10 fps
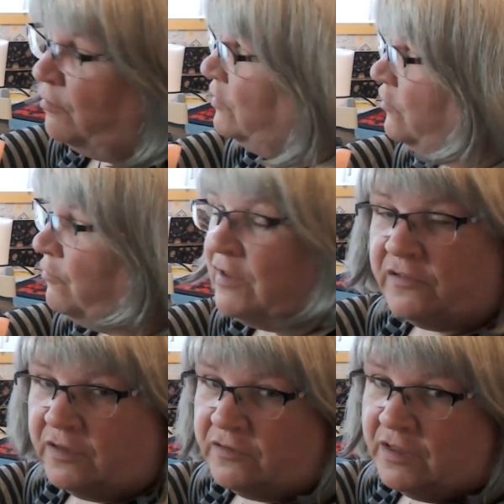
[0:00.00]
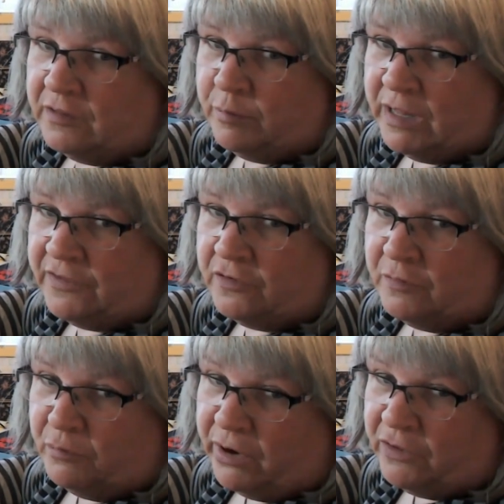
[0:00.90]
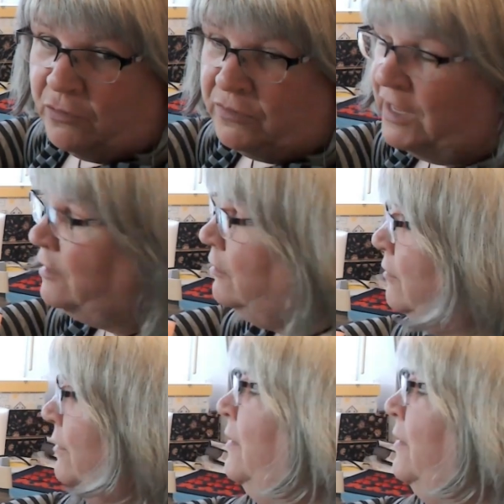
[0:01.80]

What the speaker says: with a straight stitch needle plate on and break your needle.